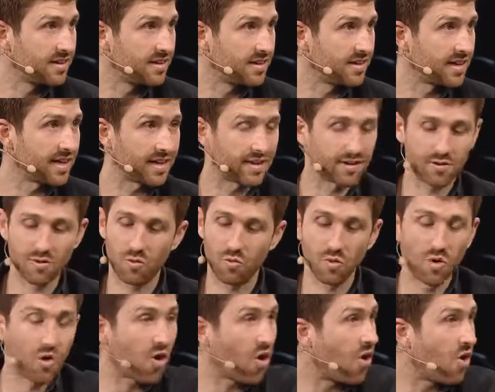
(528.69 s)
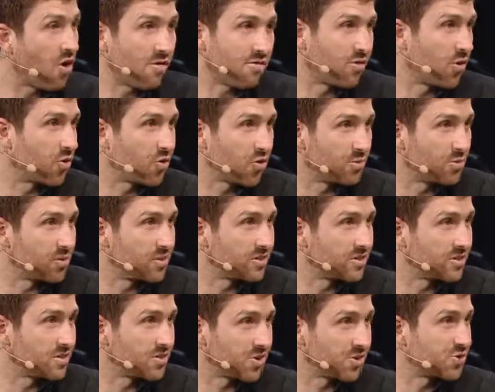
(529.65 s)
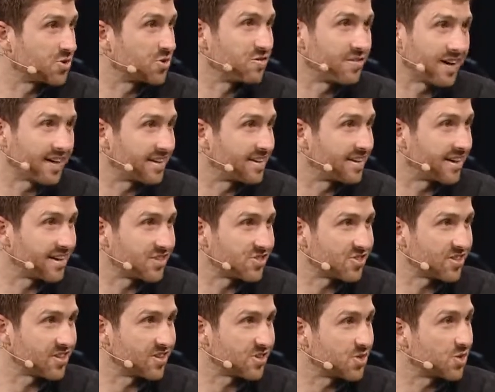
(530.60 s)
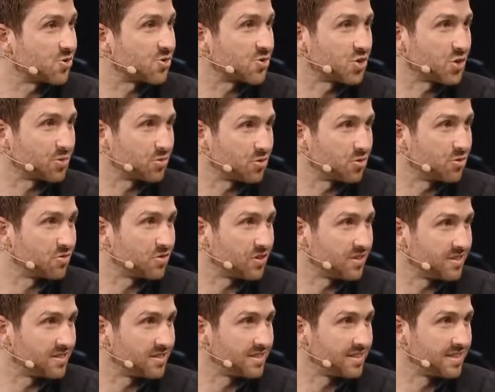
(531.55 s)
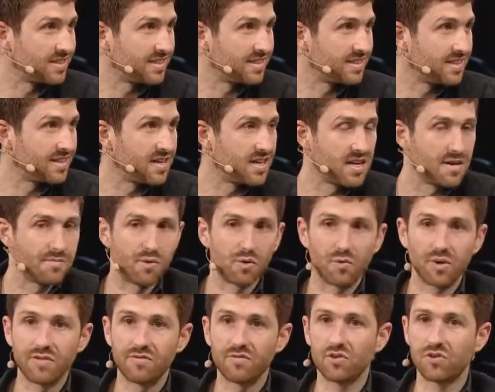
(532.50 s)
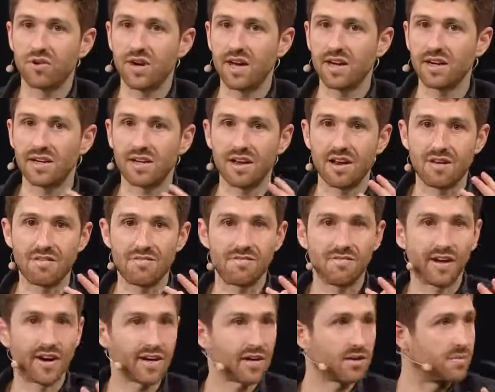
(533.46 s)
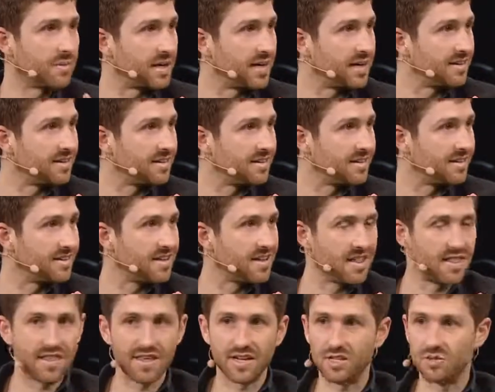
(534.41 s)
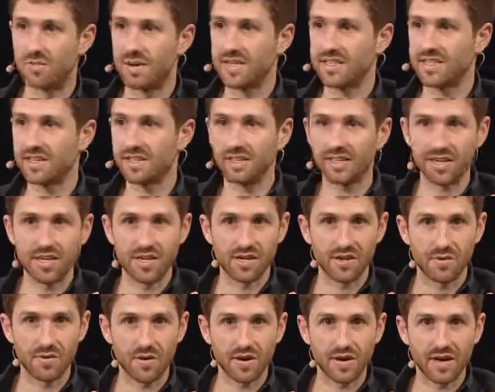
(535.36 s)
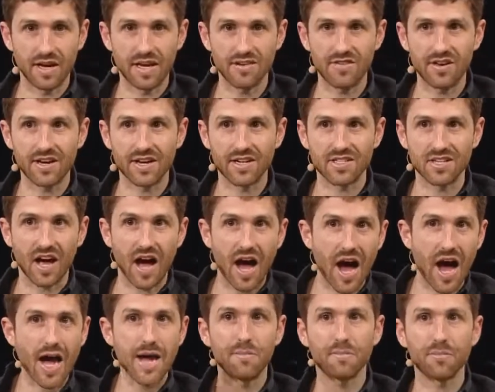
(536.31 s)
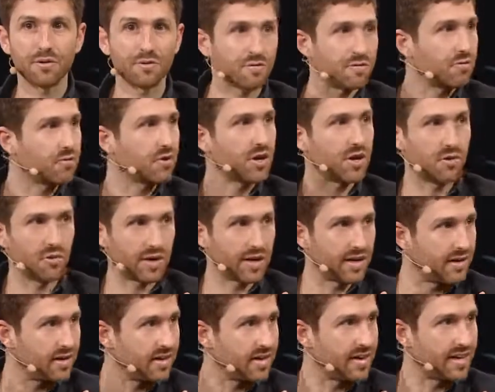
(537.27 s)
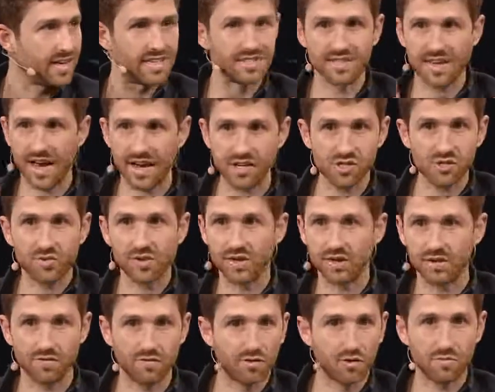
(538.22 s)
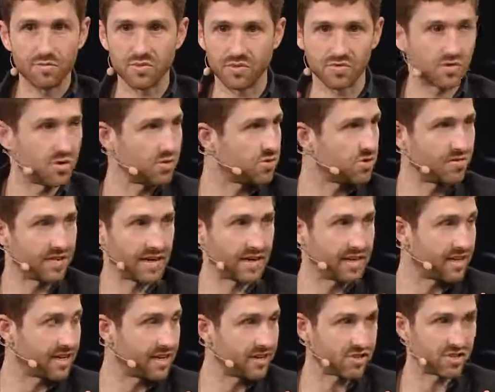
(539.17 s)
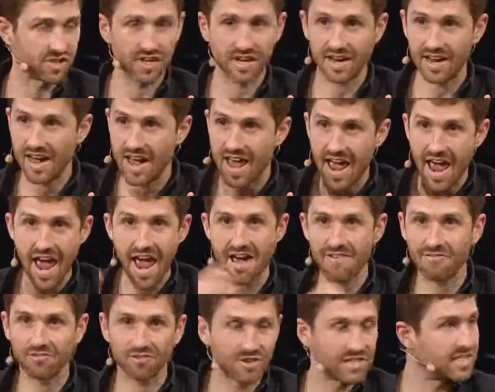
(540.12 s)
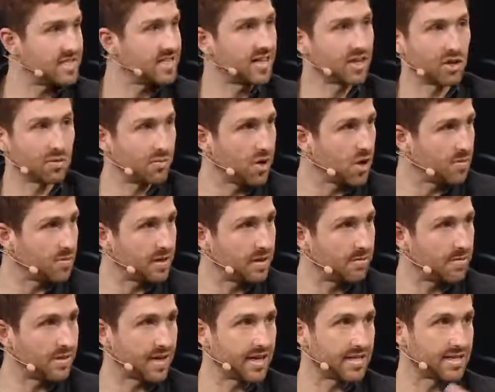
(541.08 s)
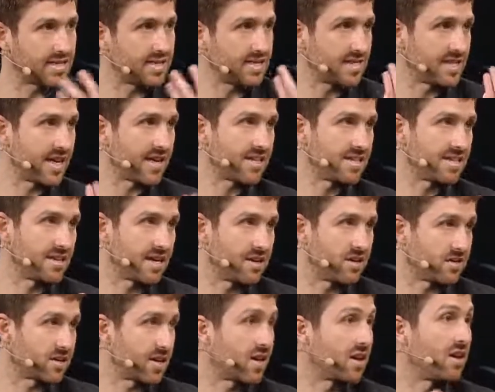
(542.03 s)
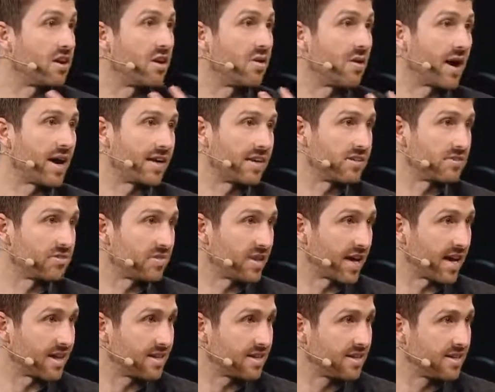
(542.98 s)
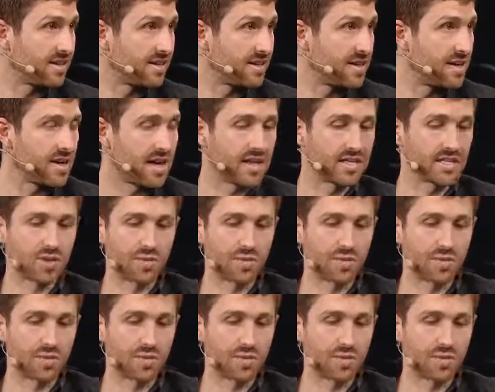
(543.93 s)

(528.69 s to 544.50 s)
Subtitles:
Like, we're all vulnerable to social validation and social approval. But we've created an environment that is basically giving us hyper-frequent, exaggerated forms of social validation every single moment, because these tech designers kind of know how to do that. And so